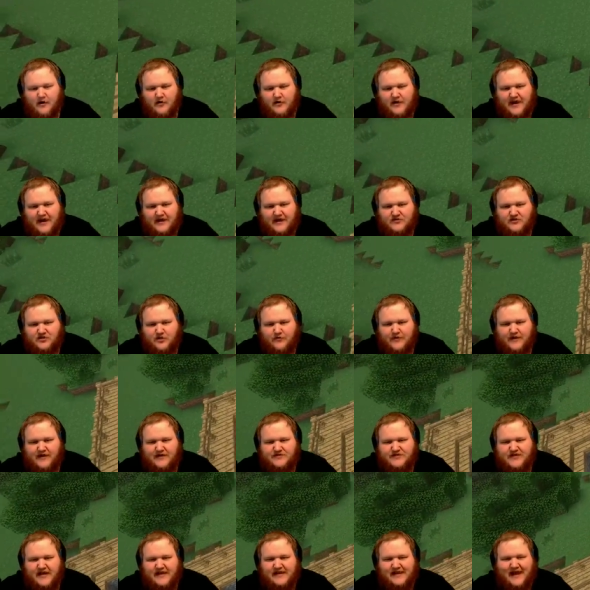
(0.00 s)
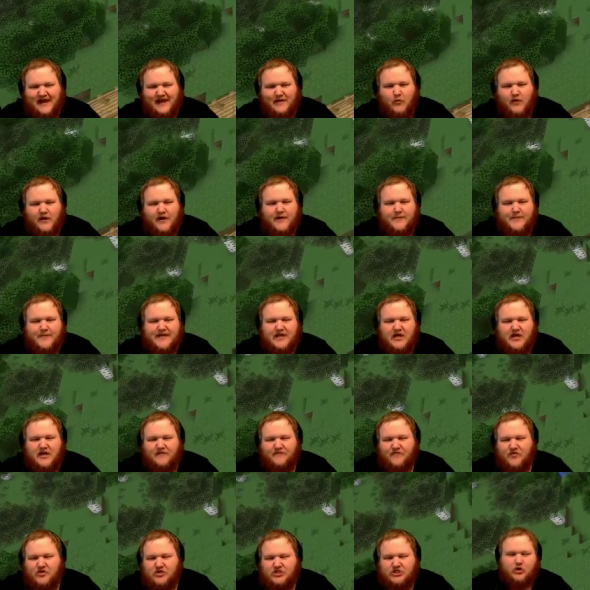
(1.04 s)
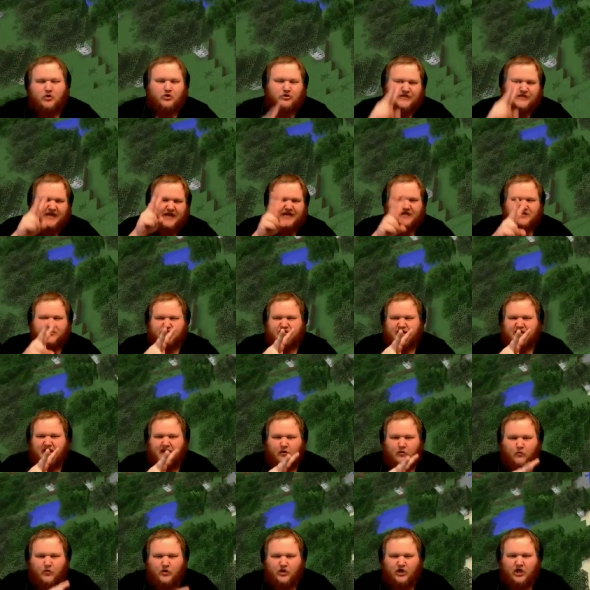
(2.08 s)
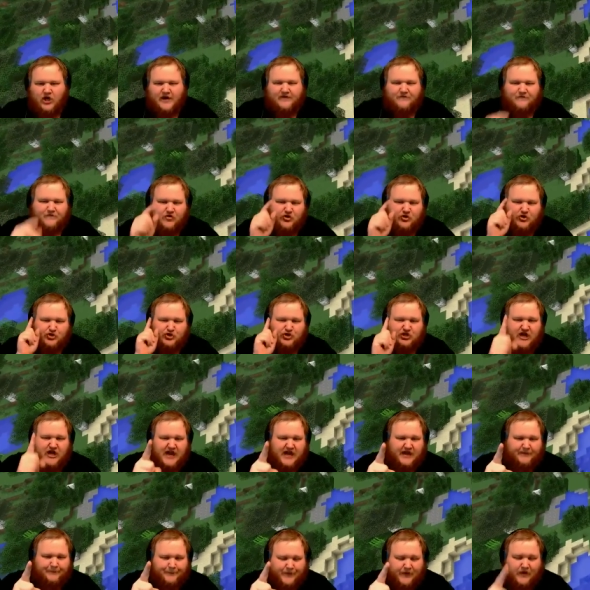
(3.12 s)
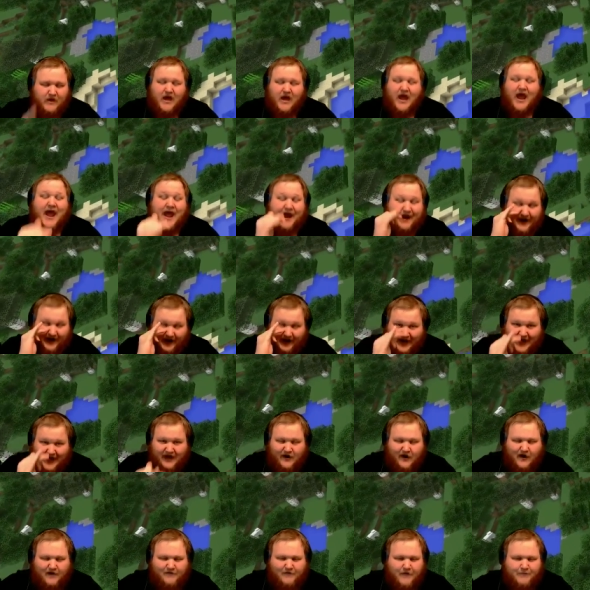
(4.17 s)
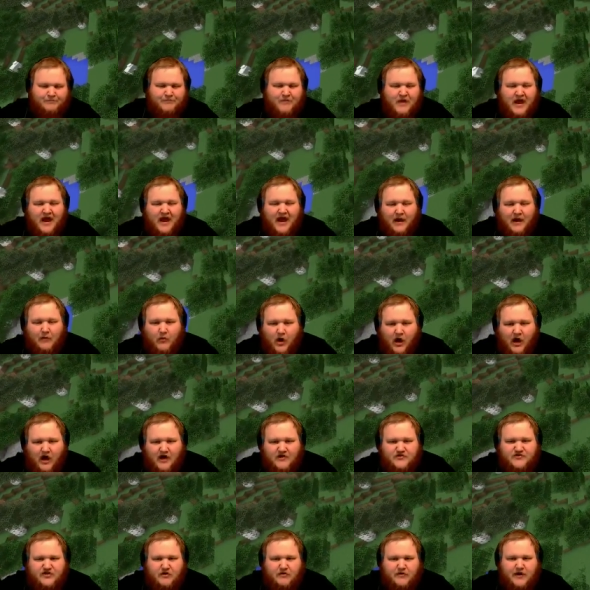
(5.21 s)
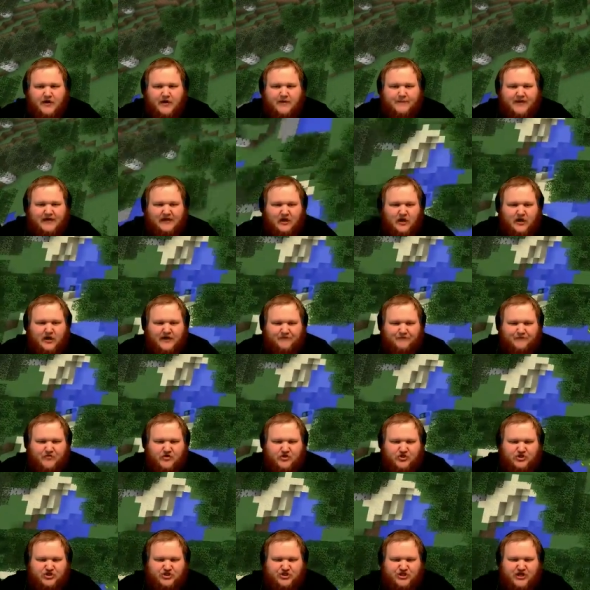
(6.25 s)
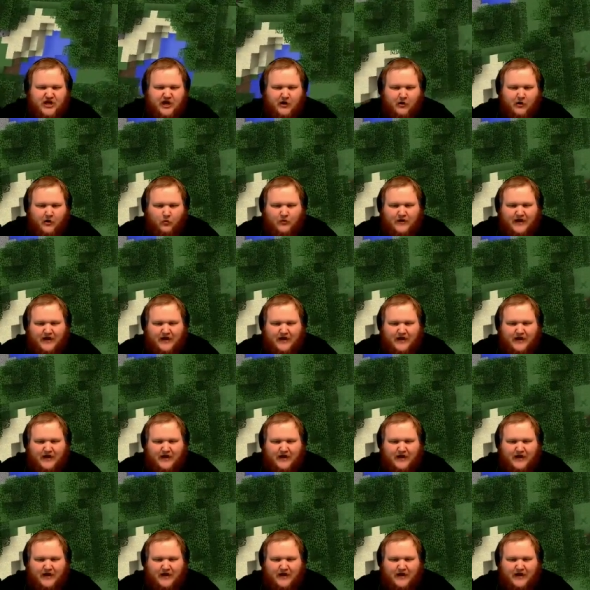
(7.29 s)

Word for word: okay, so it is daylight. We're going to be looking for two things now. We're looking for sheep, and a lot of them. And we're also going to be looking for snow,